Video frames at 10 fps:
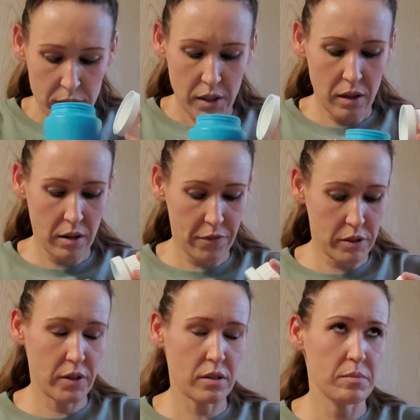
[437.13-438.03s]
Oh, first
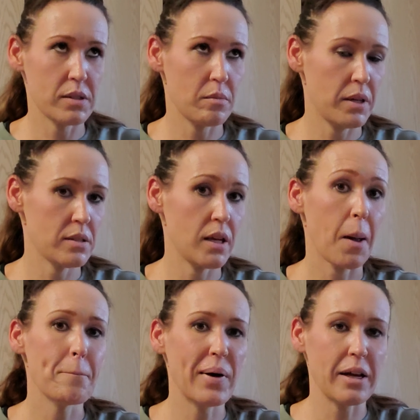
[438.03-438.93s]
of all, it smells amazing.
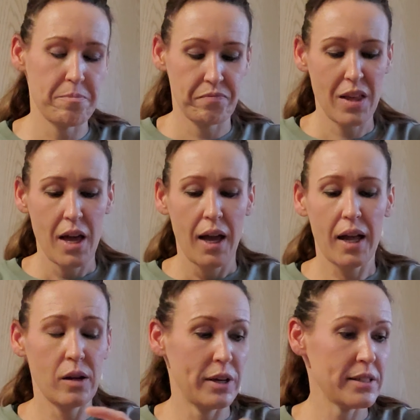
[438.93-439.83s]
But
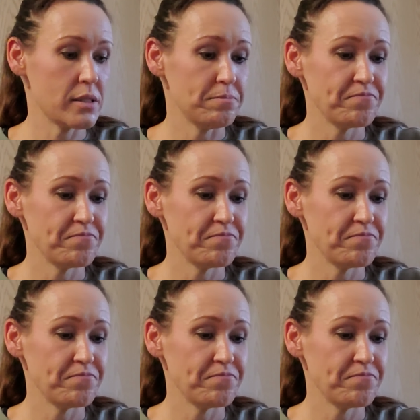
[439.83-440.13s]
anyways,